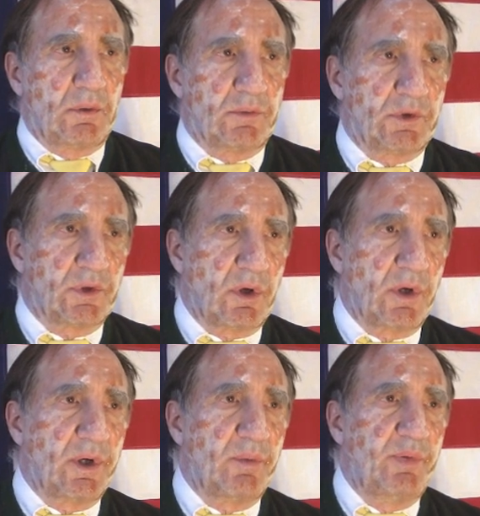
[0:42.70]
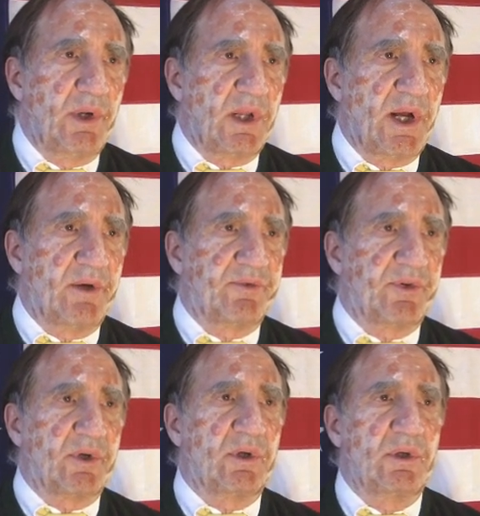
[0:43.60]
I'm sorry to be late
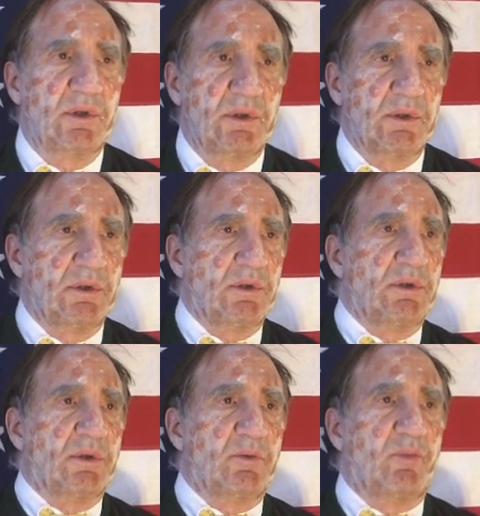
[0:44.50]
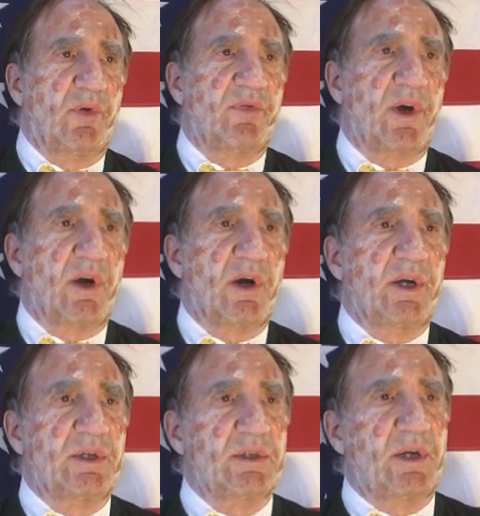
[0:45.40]
for
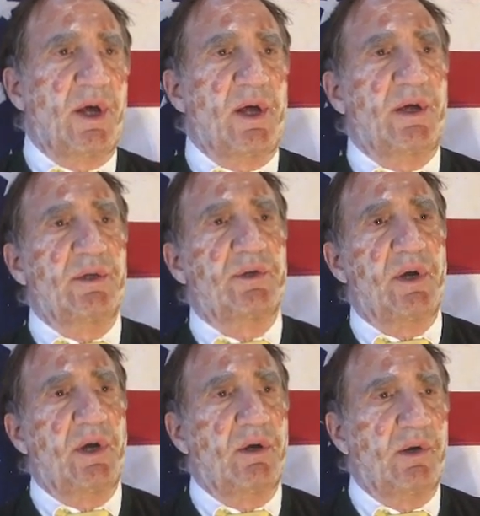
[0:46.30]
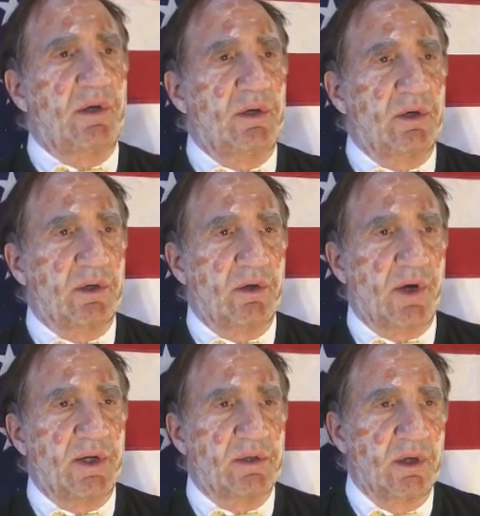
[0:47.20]
Bavarian days here in your
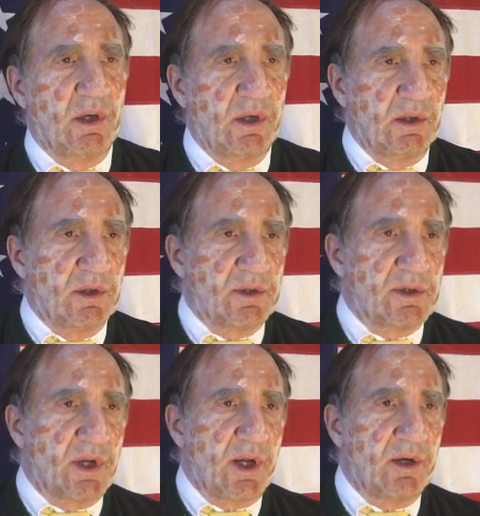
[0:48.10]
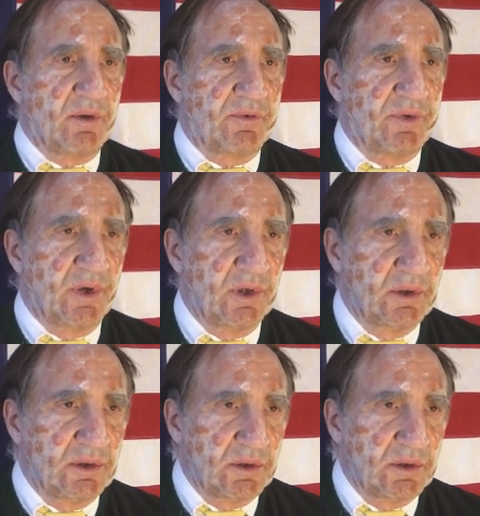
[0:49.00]
great state of...